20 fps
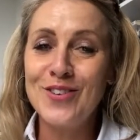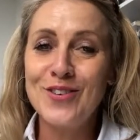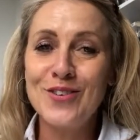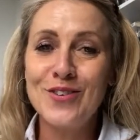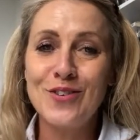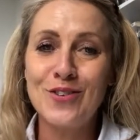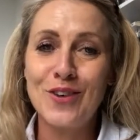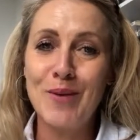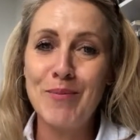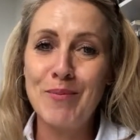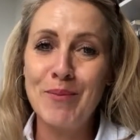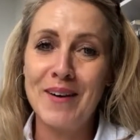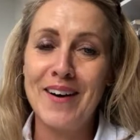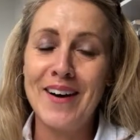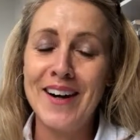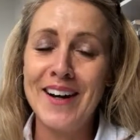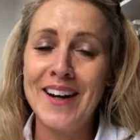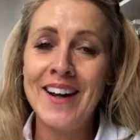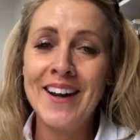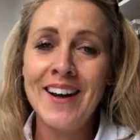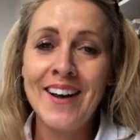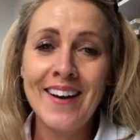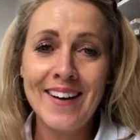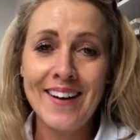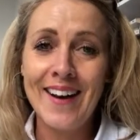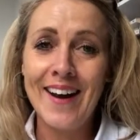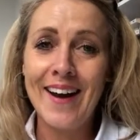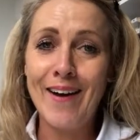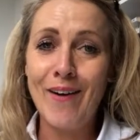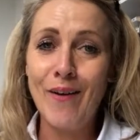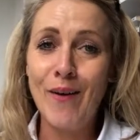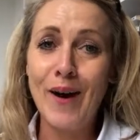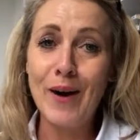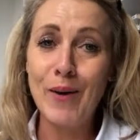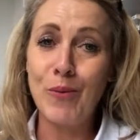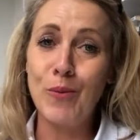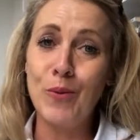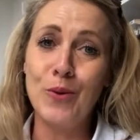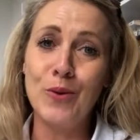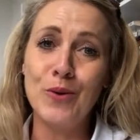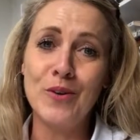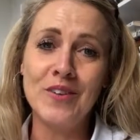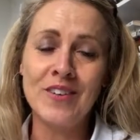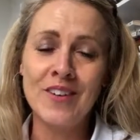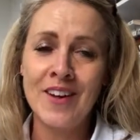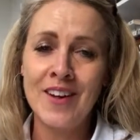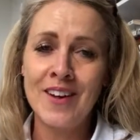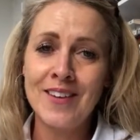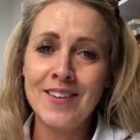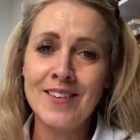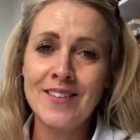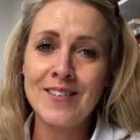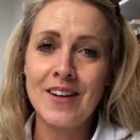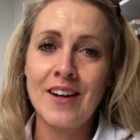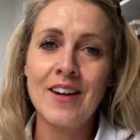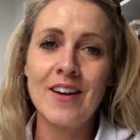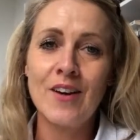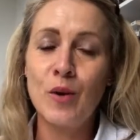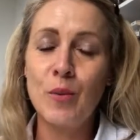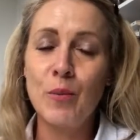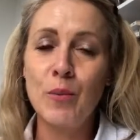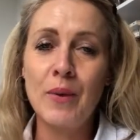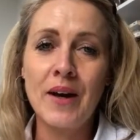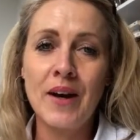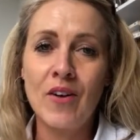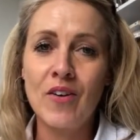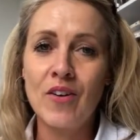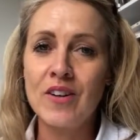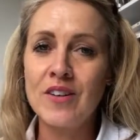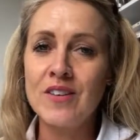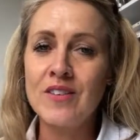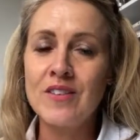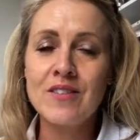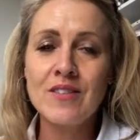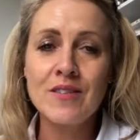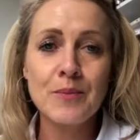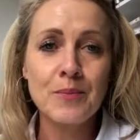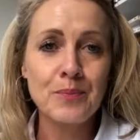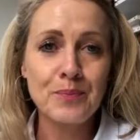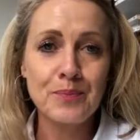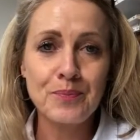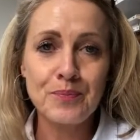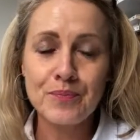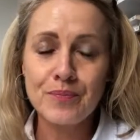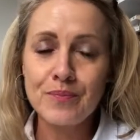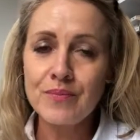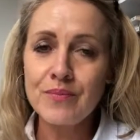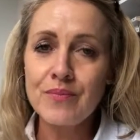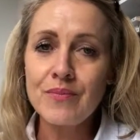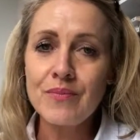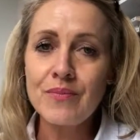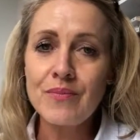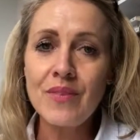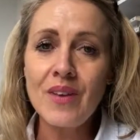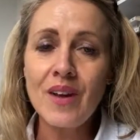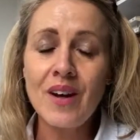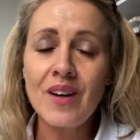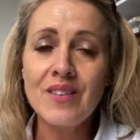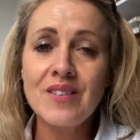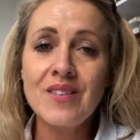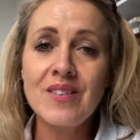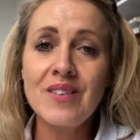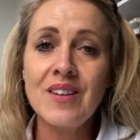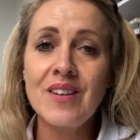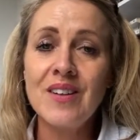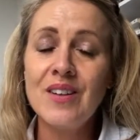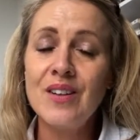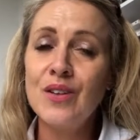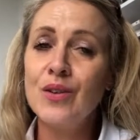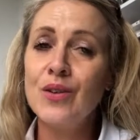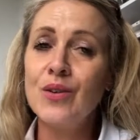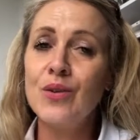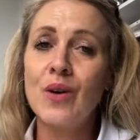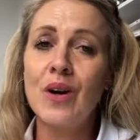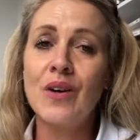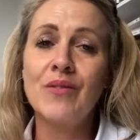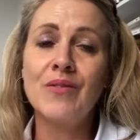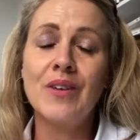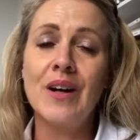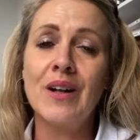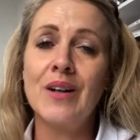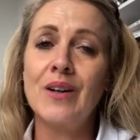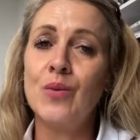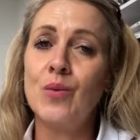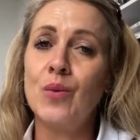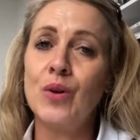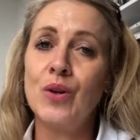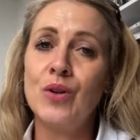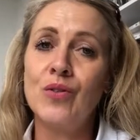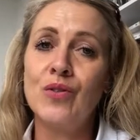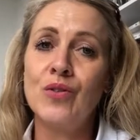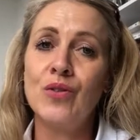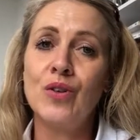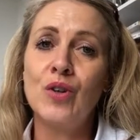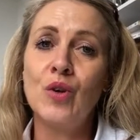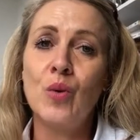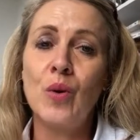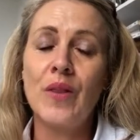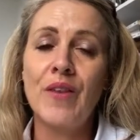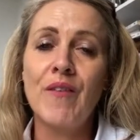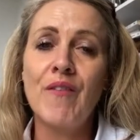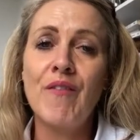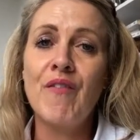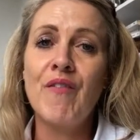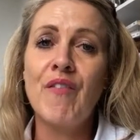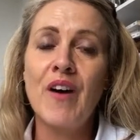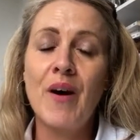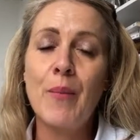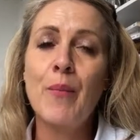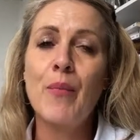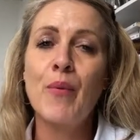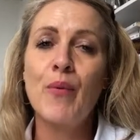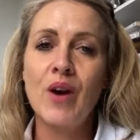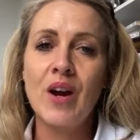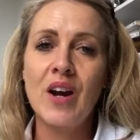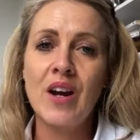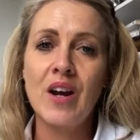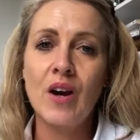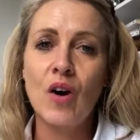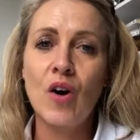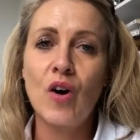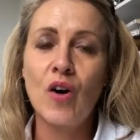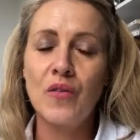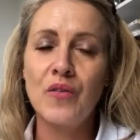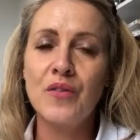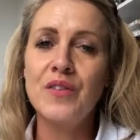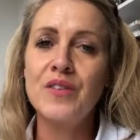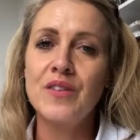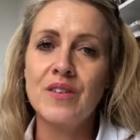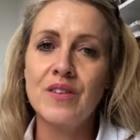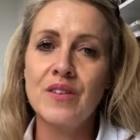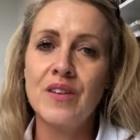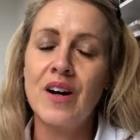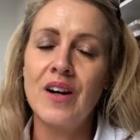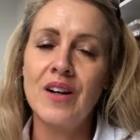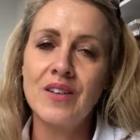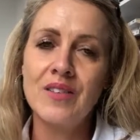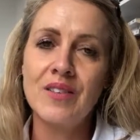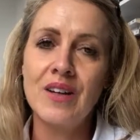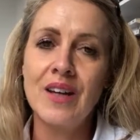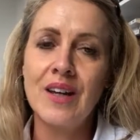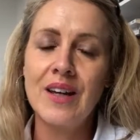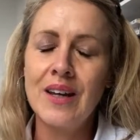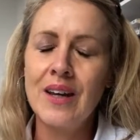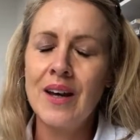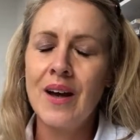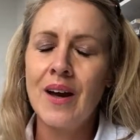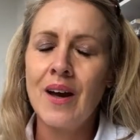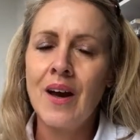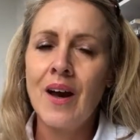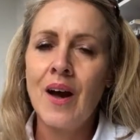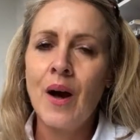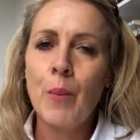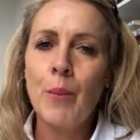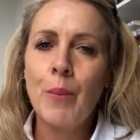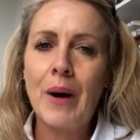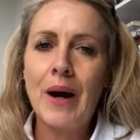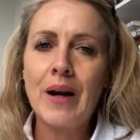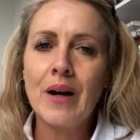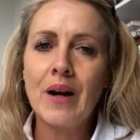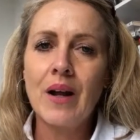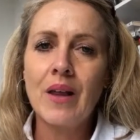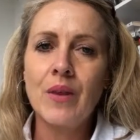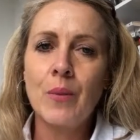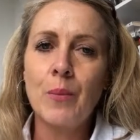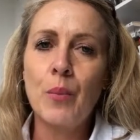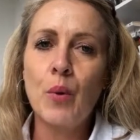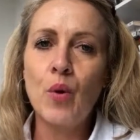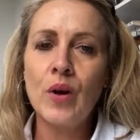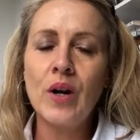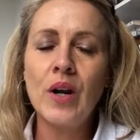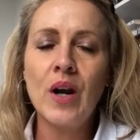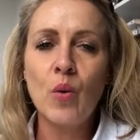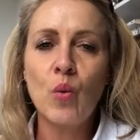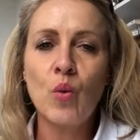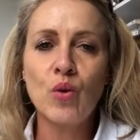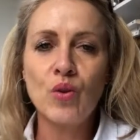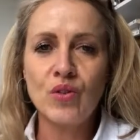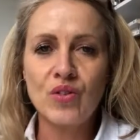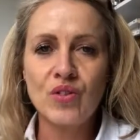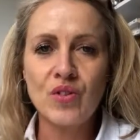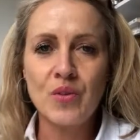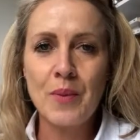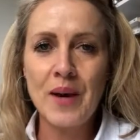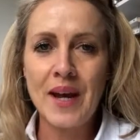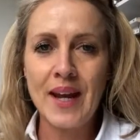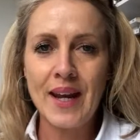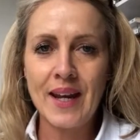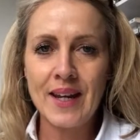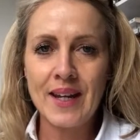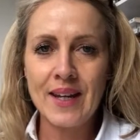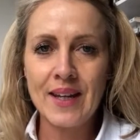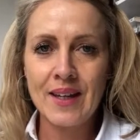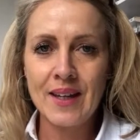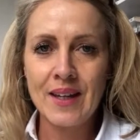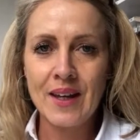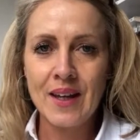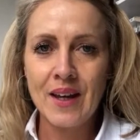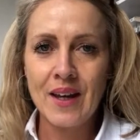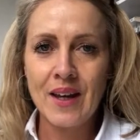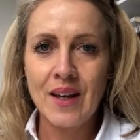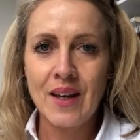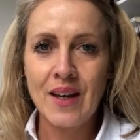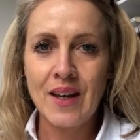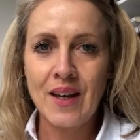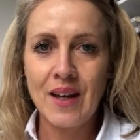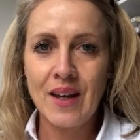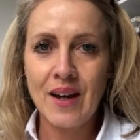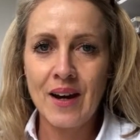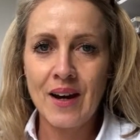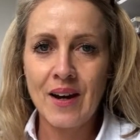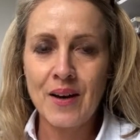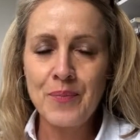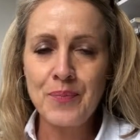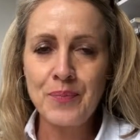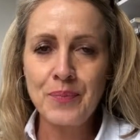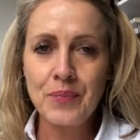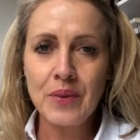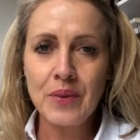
strap line. Now I would. Stay-at-home parents, I see you, I value what you do. You are the fabric of society. But the point I want to make here